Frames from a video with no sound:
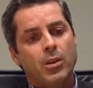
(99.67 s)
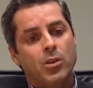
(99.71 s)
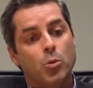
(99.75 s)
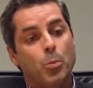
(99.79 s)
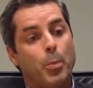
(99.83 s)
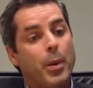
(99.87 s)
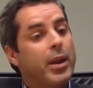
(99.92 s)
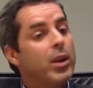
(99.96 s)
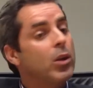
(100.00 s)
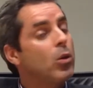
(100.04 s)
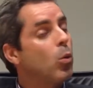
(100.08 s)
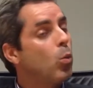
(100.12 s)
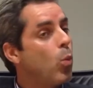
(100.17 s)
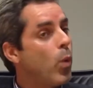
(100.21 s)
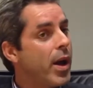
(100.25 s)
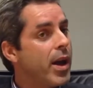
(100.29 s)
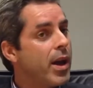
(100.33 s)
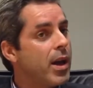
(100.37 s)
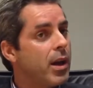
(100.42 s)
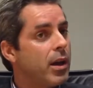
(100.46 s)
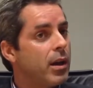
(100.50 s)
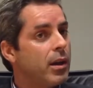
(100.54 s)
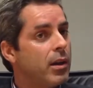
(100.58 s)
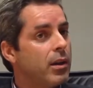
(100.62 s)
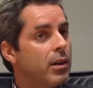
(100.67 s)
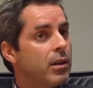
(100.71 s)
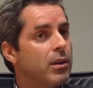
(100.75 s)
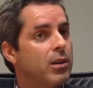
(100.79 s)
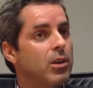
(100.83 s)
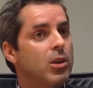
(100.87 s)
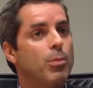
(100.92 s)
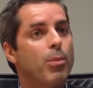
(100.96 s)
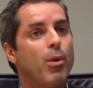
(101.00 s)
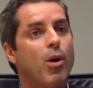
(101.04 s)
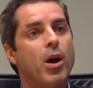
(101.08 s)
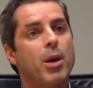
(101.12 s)
depending on where
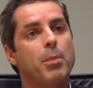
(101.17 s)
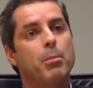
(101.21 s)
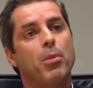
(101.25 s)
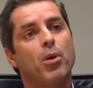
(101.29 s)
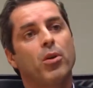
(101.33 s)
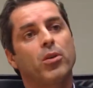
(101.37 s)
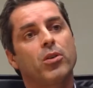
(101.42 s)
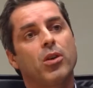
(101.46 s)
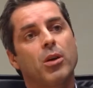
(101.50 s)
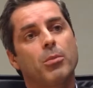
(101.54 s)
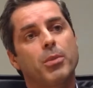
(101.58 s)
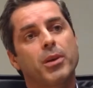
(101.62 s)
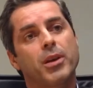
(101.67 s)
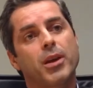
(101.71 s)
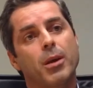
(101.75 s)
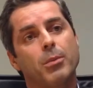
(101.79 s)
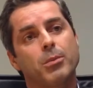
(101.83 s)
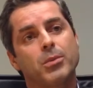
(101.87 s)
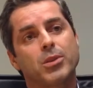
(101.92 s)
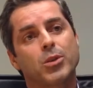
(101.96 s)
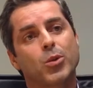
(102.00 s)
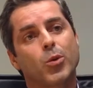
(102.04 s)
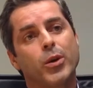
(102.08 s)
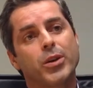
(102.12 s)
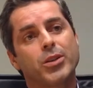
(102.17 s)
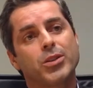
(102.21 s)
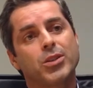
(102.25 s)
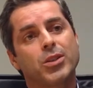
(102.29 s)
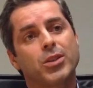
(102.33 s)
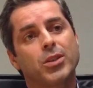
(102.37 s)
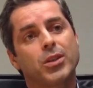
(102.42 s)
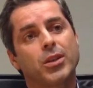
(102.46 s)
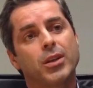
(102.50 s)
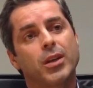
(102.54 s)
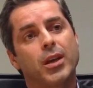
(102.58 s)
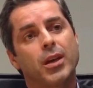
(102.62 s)
you buy in Bondi becomes the
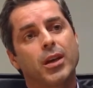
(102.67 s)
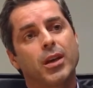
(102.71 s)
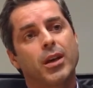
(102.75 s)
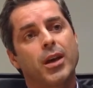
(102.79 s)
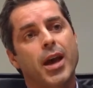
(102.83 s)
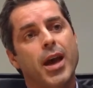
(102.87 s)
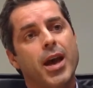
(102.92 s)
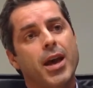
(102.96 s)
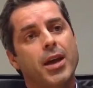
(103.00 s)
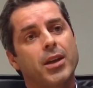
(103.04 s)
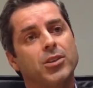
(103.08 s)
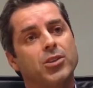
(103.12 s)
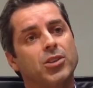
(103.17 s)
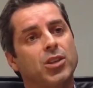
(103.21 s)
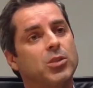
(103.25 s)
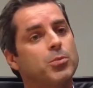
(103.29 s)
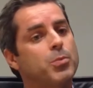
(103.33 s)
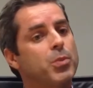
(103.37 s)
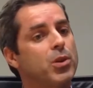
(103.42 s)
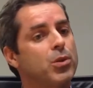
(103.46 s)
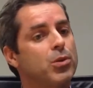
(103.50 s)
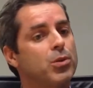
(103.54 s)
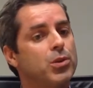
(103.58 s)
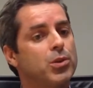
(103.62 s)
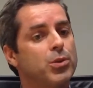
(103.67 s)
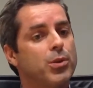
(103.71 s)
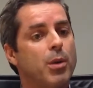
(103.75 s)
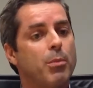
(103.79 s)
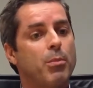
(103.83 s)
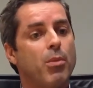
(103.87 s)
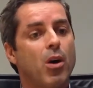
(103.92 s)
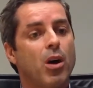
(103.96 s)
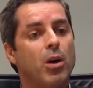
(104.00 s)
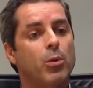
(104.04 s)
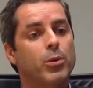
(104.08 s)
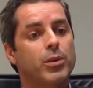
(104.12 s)
question. And just because you
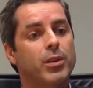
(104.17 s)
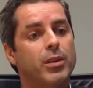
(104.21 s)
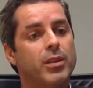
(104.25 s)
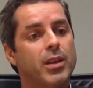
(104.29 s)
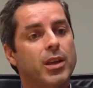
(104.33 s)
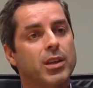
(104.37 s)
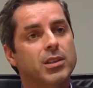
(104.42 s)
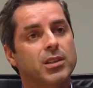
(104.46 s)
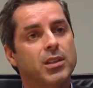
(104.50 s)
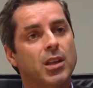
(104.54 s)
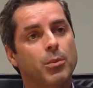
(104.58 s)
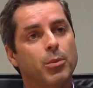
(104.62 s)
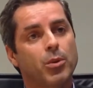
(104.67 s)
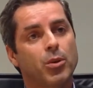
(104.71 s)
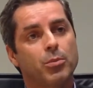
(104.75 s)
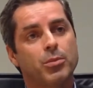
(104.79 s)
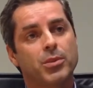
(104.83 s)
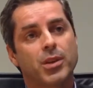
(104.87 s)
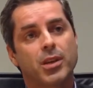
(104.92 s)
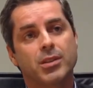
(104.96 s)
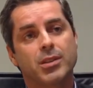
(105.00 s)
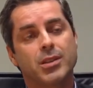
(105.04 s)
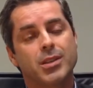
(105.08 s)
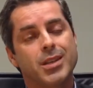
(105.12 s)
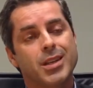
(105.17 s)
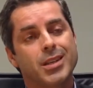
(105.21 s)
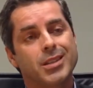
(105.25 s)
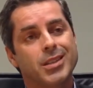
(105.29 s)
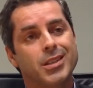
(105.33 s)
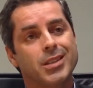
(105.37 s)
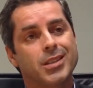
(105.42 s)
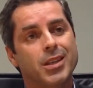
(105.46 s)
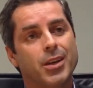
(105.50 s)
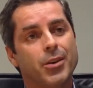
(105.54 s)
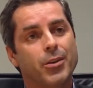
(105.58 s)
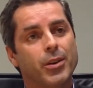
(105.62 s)
are buying within that suburb doesn't
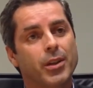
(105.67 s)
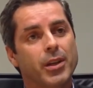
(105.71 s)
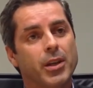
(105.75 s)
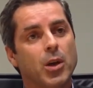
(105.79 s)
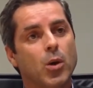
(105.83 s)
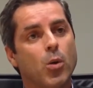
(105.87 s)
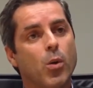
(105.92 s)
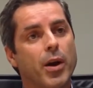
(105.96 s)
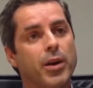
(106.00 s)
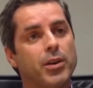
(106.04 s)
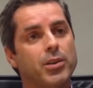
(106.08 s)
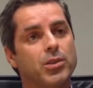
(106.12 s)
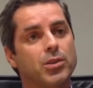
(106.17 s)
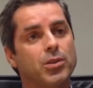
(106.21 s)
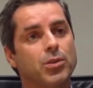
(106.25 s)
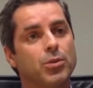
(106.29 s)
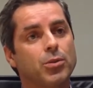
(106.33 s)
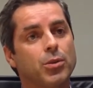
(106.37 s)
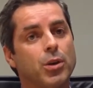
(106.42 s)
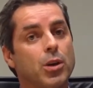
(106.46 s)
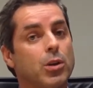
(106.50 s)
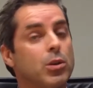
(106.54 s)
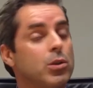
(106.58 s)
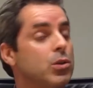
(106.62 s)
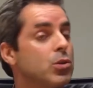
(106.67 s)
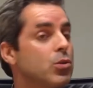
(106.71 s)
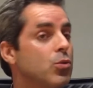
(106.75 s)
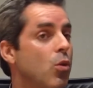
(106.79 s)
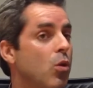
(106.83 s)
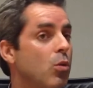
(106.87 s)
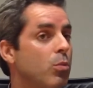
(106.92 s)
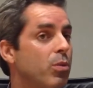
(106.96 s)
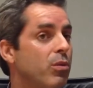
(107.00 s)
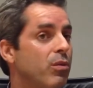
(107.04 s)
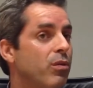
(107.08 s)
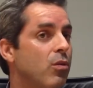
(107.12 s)
necessarily equate to
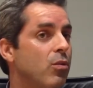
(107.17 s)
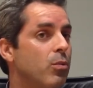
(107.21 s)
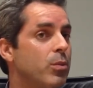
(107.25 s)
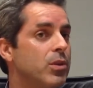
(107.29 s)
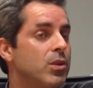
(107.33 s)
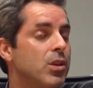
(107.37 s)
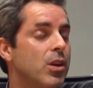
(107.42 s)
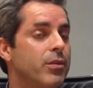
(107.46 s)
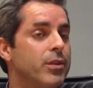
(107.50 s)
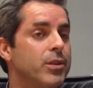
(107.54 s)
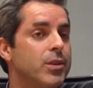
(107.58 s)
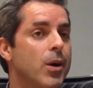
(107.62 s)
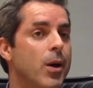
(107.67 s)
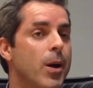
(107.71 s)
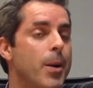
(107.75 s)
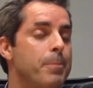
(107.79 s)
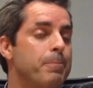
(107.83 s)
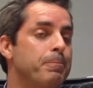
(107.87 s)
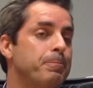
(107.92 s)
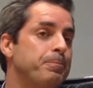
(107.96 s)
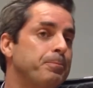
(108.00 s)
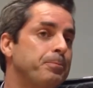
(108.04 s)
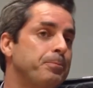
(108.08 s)
strong performance over time.